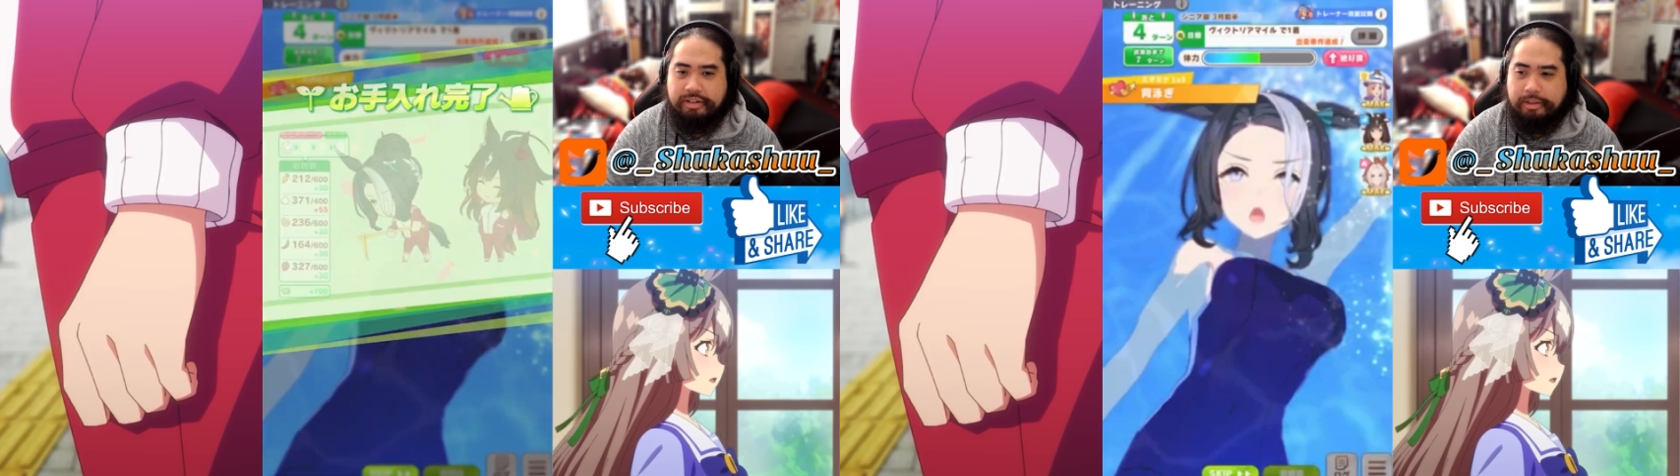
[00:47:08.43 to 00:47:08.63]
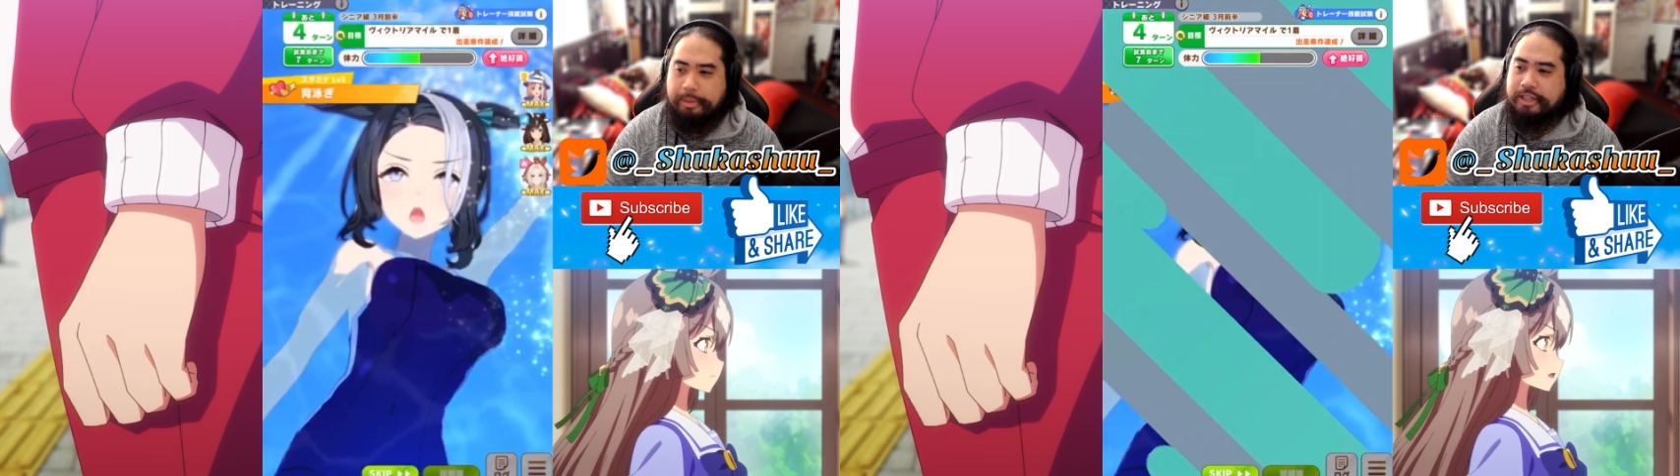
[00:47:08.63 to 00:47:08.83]

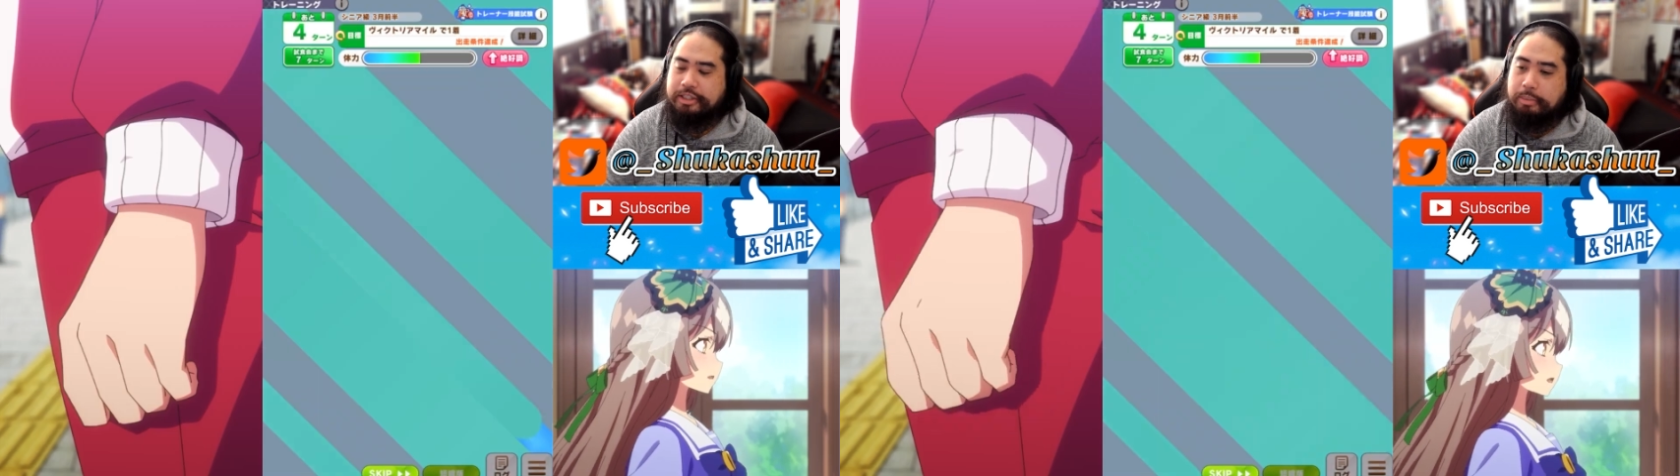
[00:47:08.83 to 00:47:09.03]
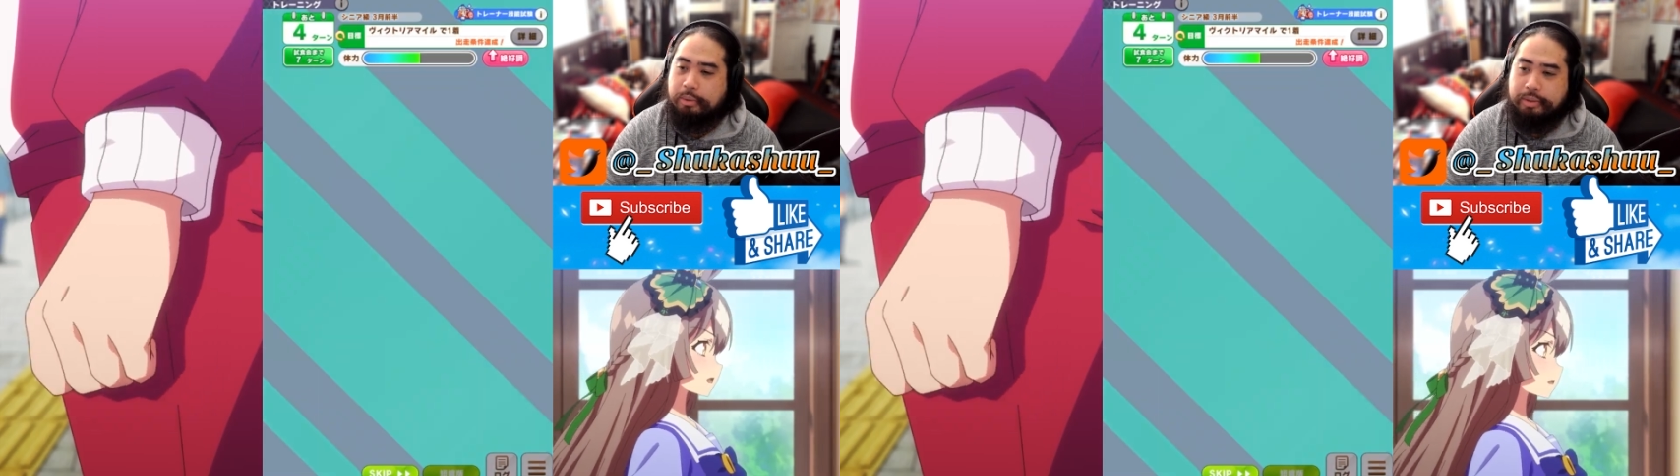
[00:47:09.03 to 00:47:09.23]
the past
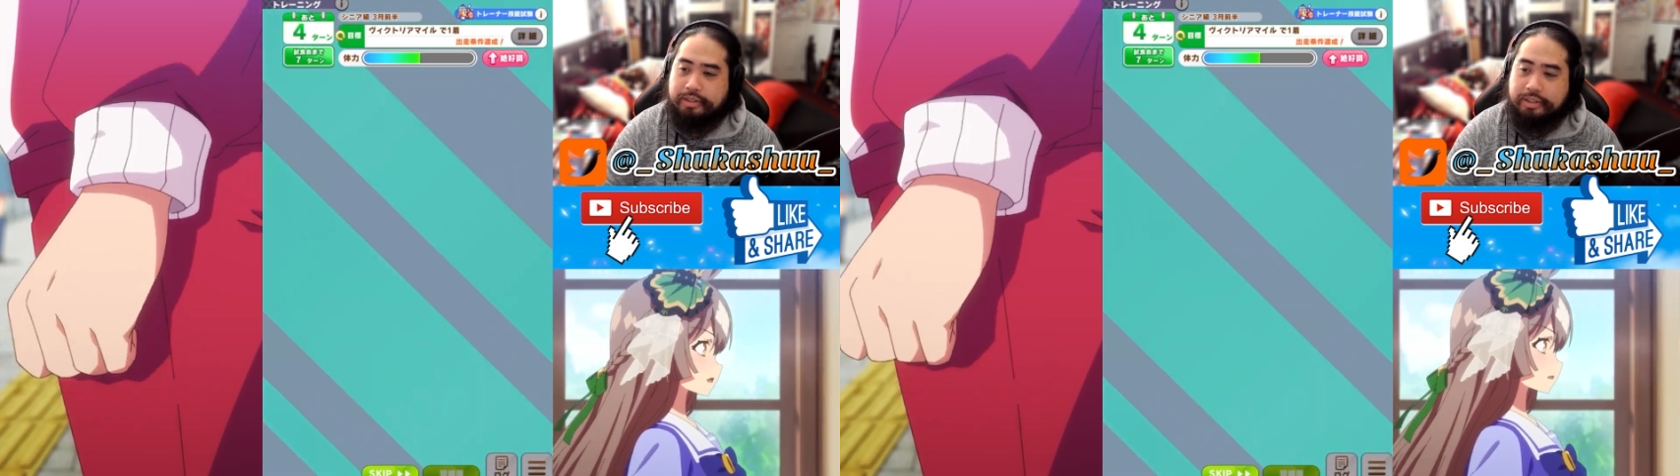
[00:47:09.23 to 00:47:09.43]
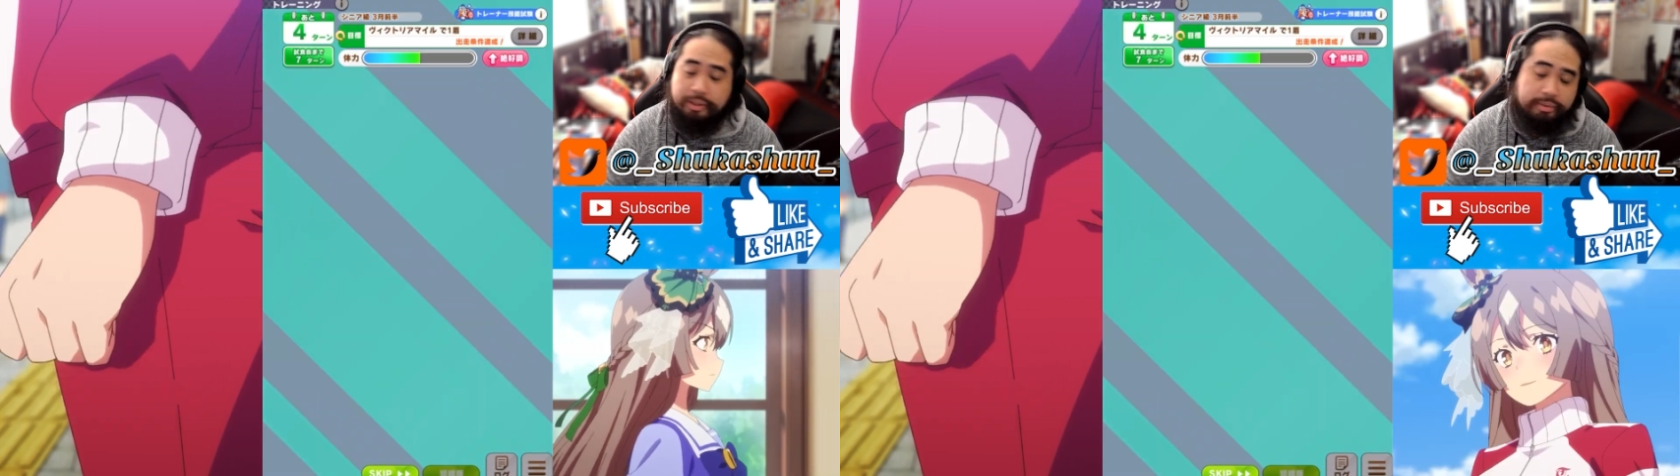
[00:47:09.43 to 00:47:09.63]
couple
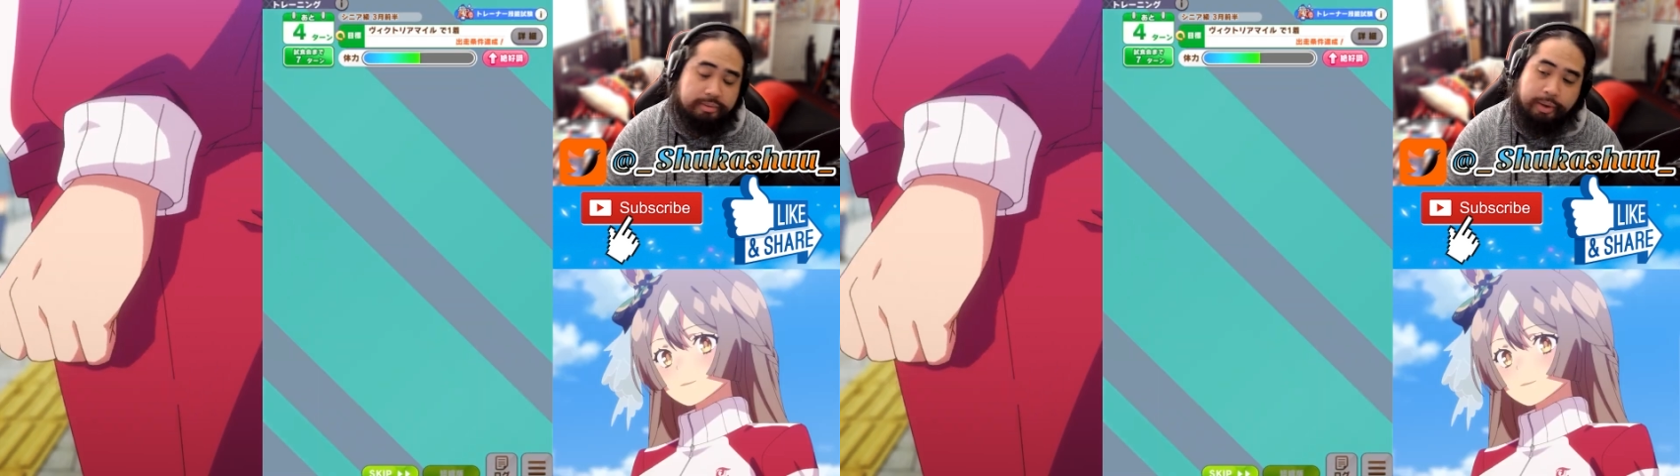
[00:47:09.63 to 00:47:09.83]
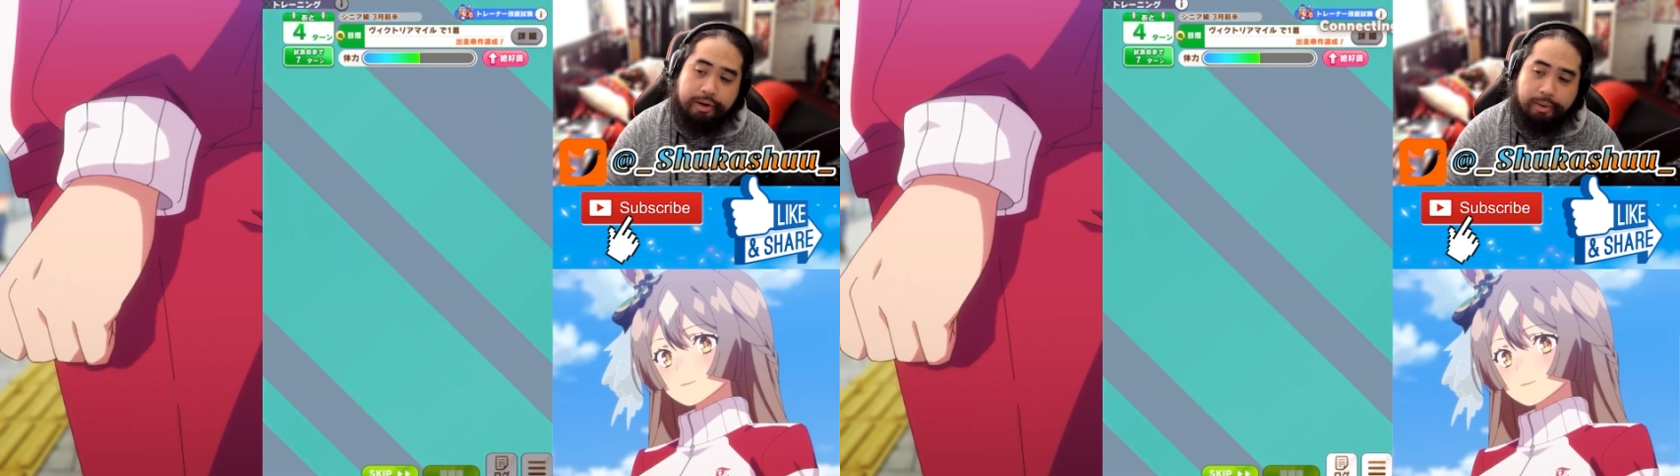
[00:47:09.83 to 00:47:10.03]
weeks, so
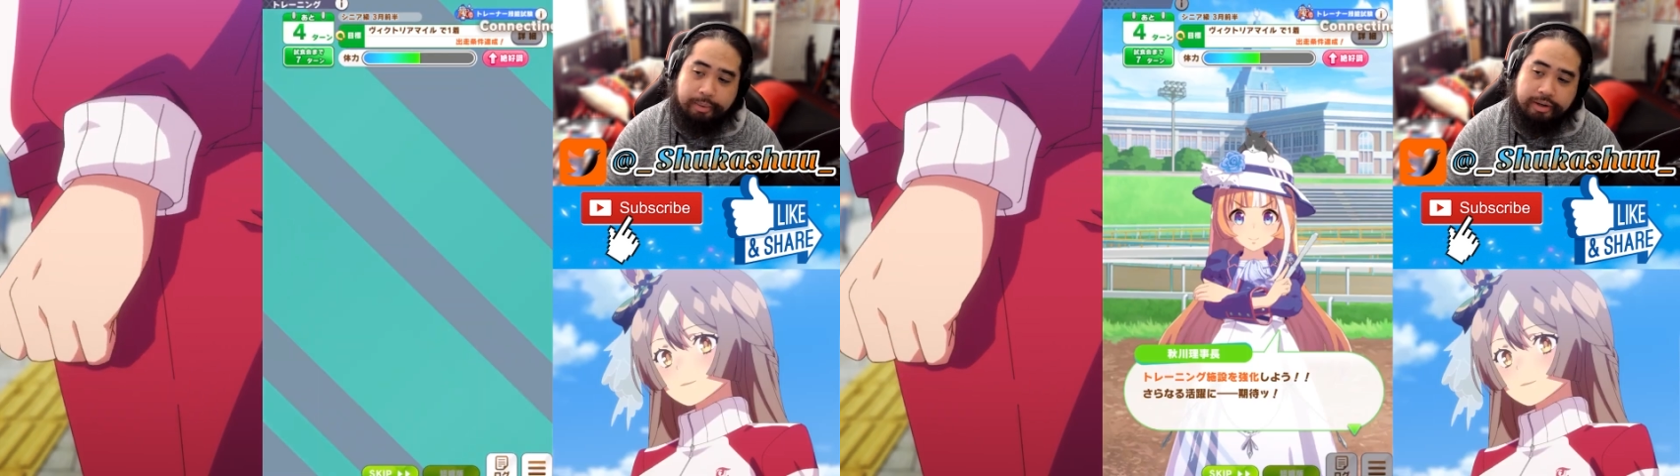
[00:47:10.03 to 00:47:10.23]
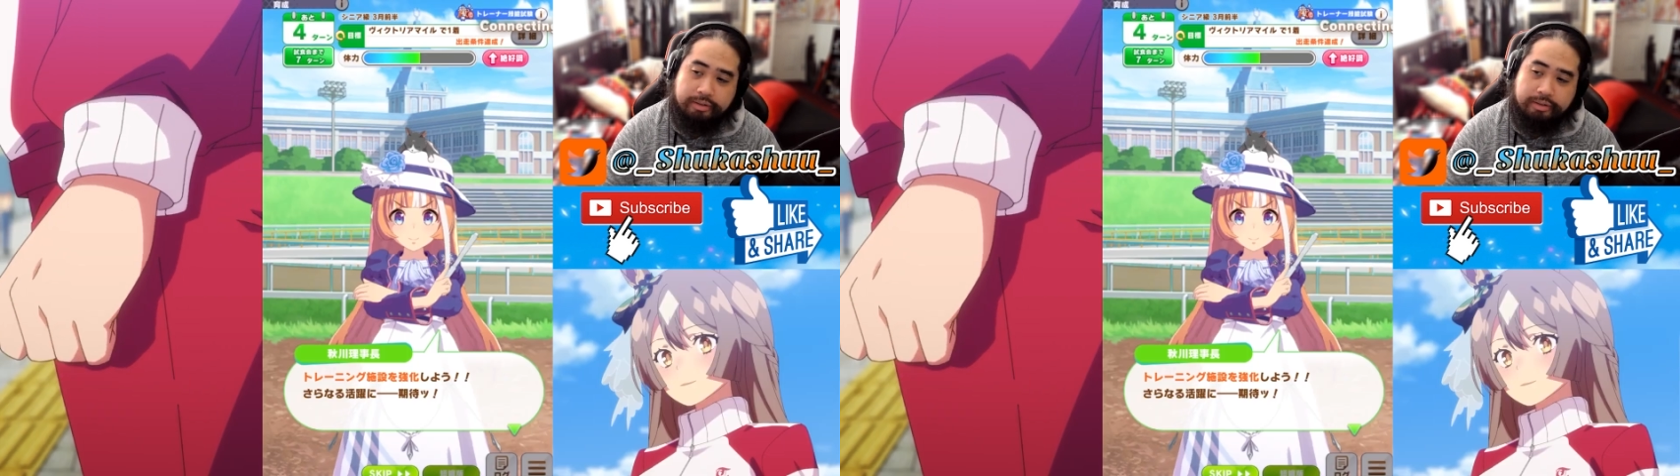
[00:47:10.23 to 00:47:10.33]
why not, right?